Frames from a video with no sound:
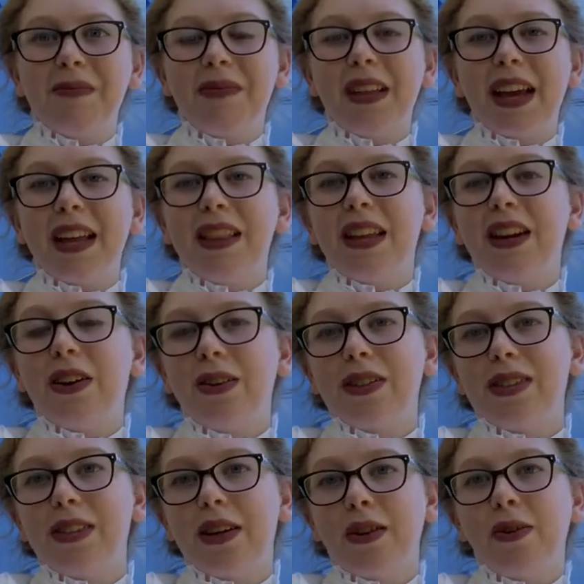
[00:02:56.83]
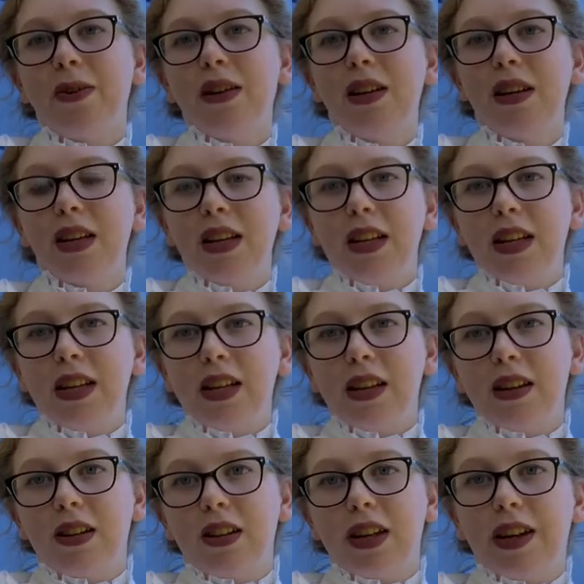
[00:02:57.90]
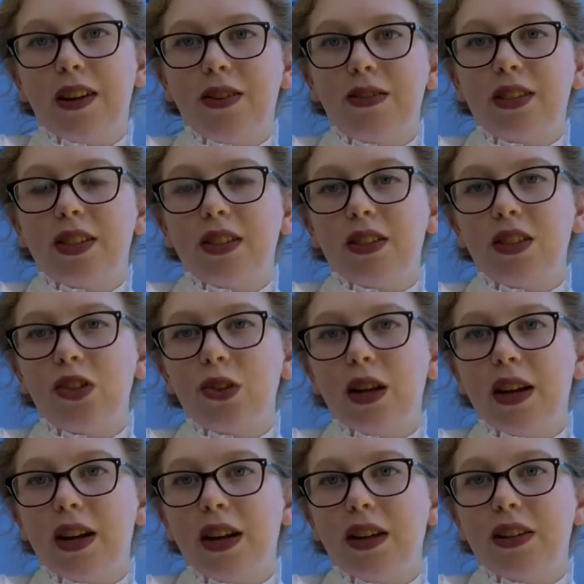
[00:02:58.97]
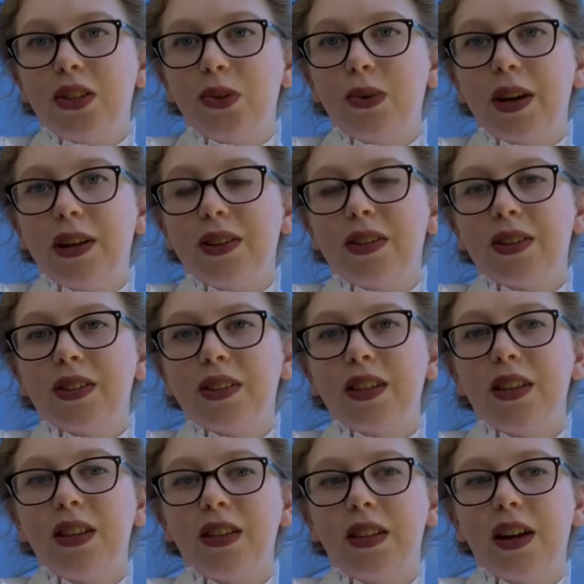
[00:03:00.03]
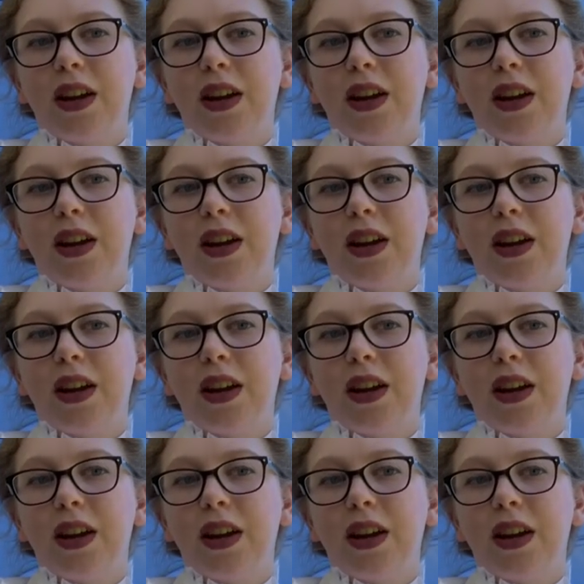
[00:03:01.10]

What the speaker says: then also it allows trails that